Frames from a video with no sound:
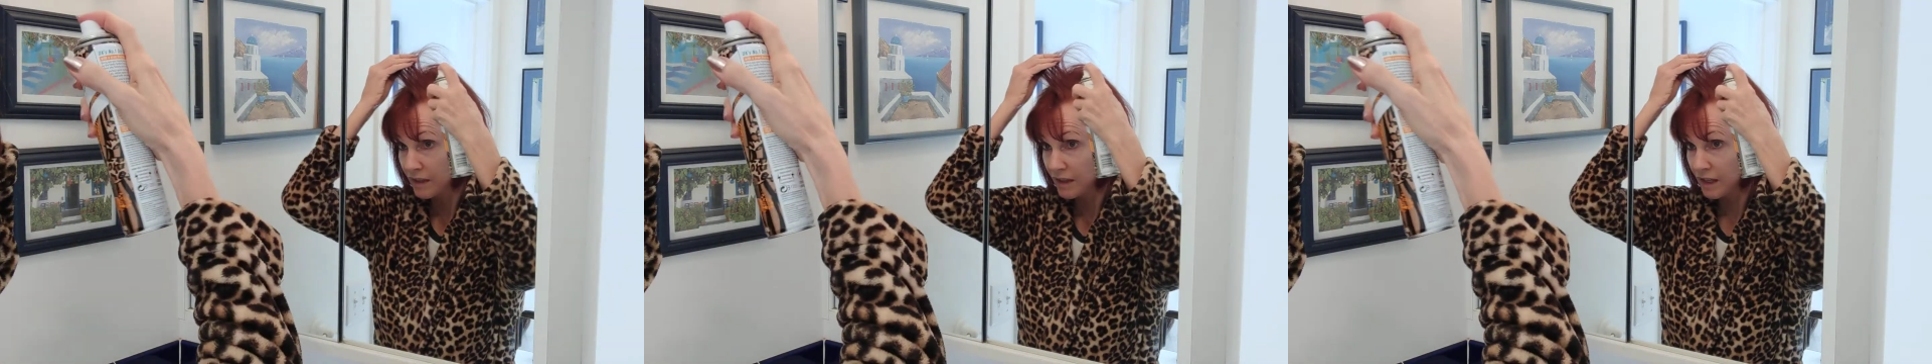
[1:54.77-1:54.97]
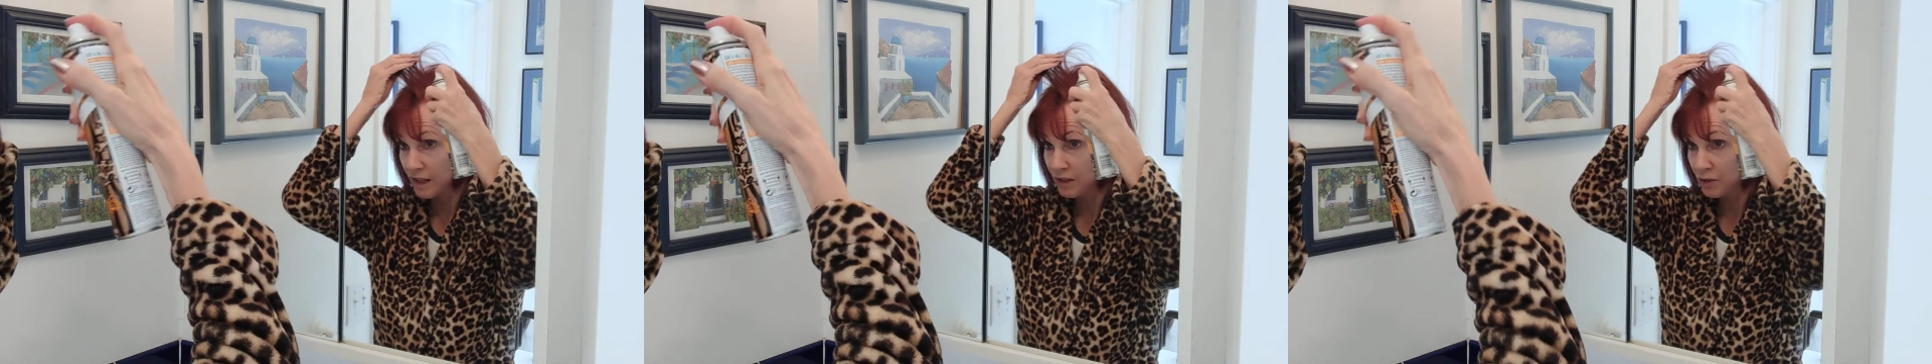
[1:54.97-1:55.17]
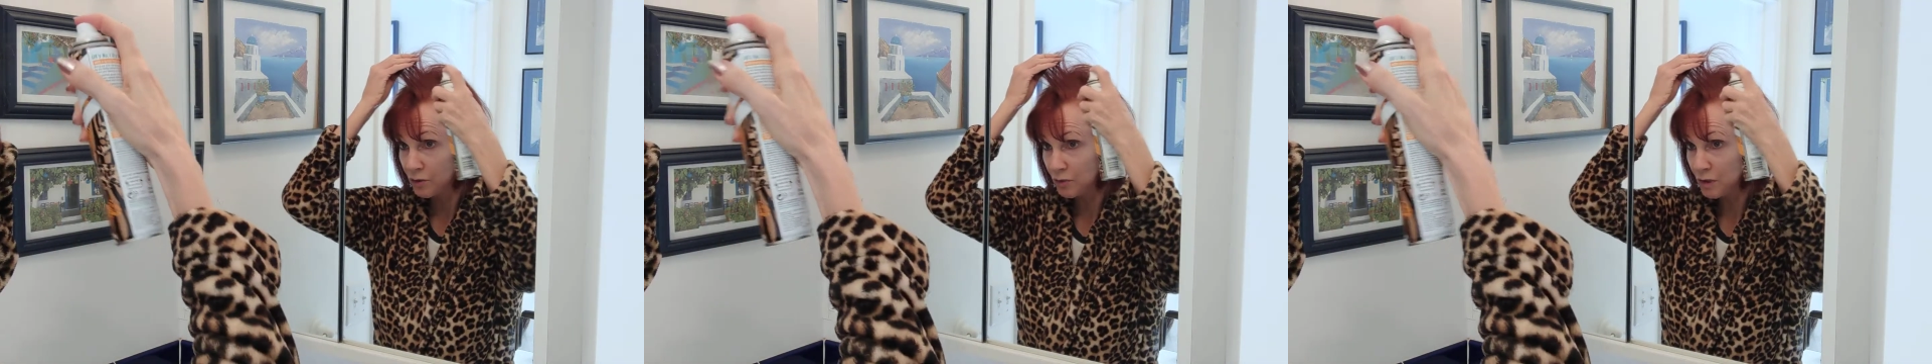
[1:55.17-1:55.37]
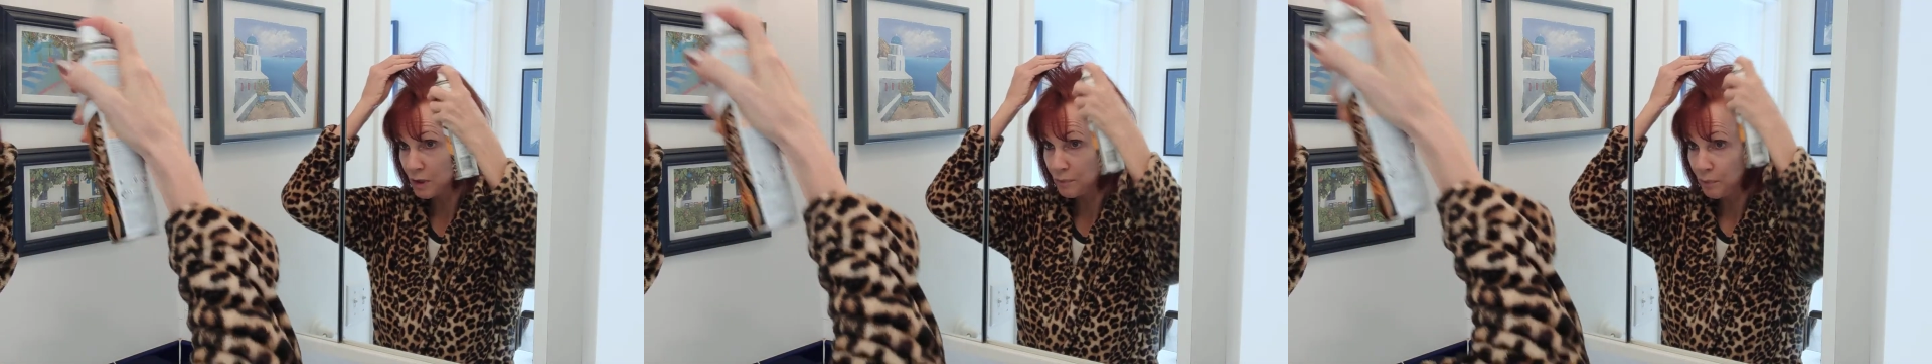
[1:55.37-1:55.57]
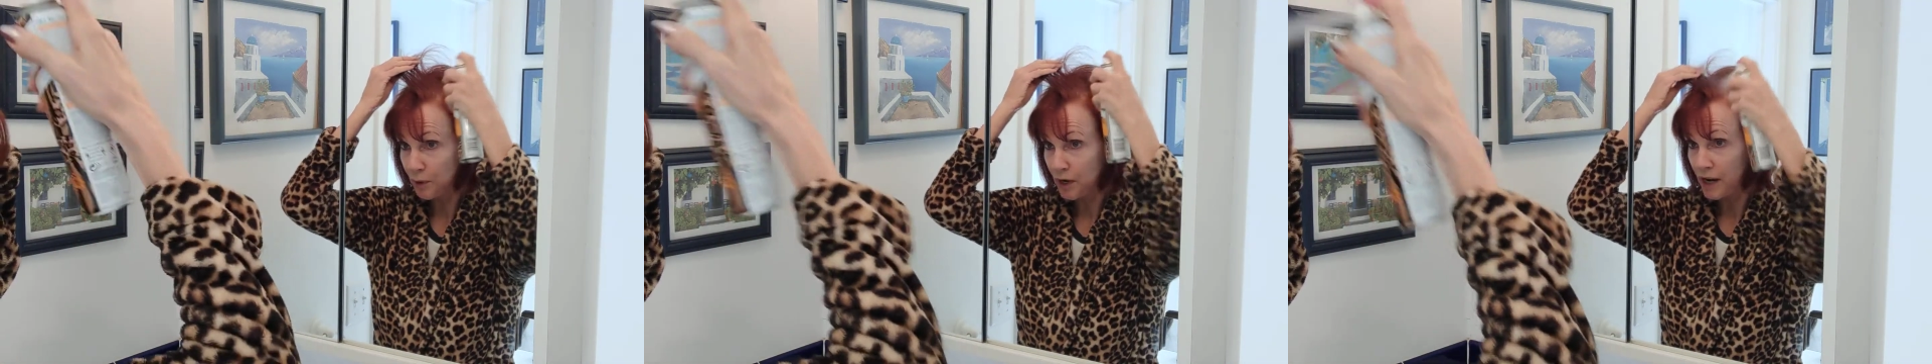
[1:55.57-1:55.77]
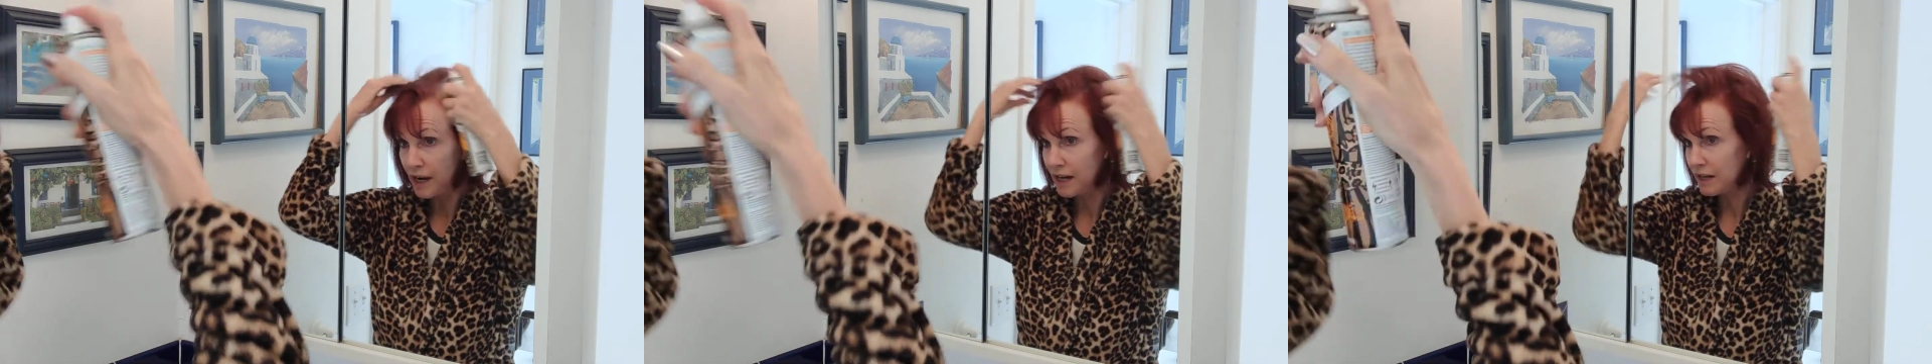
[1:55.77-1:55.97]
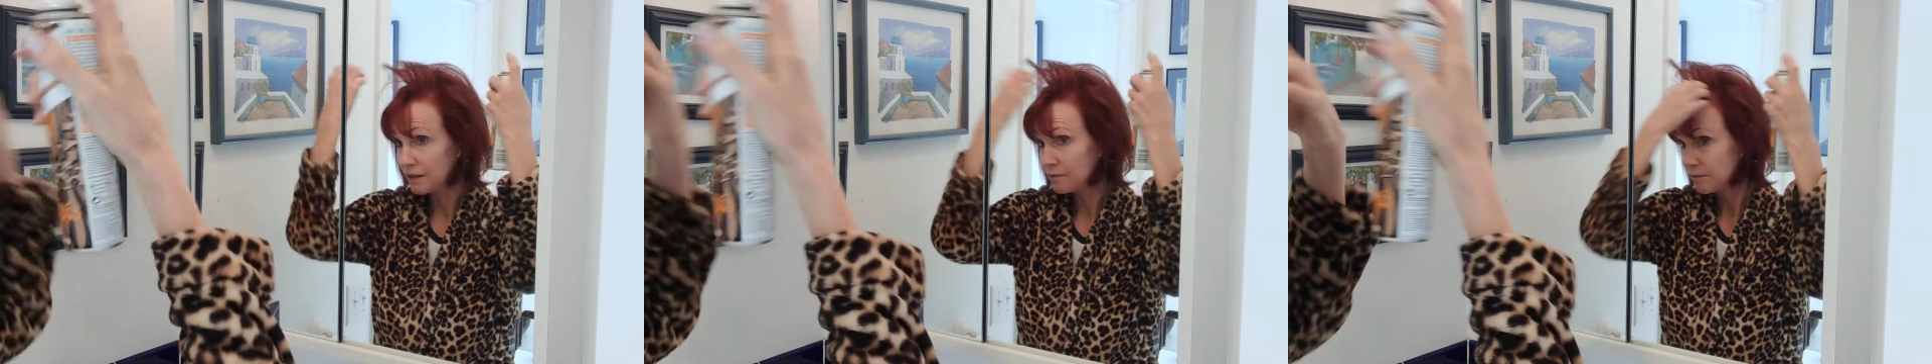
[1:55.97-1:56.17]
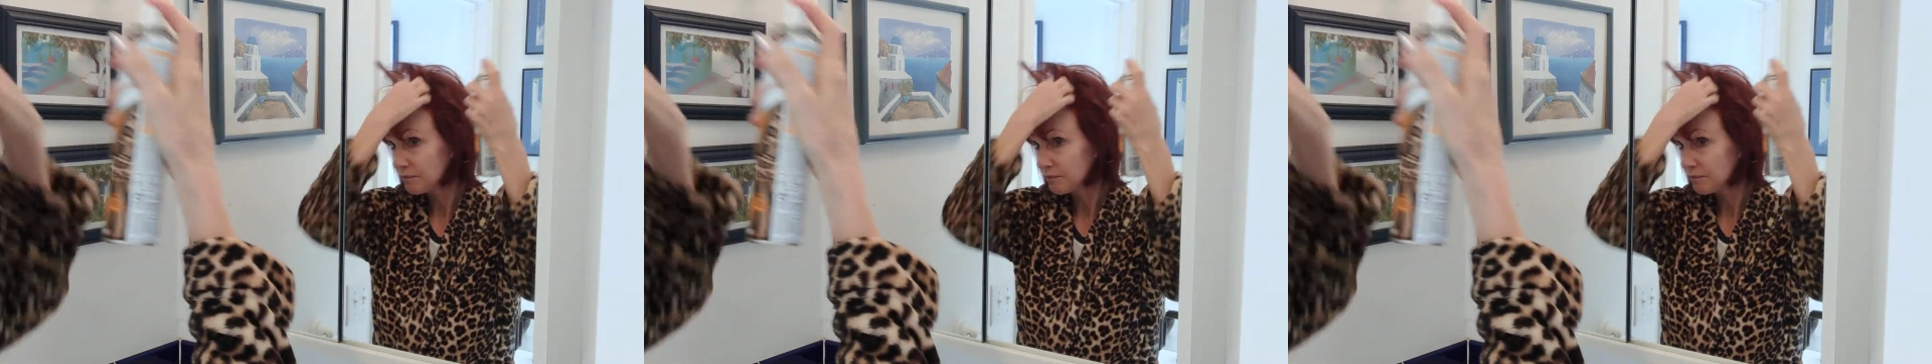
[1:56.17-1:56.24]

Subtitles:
and you spray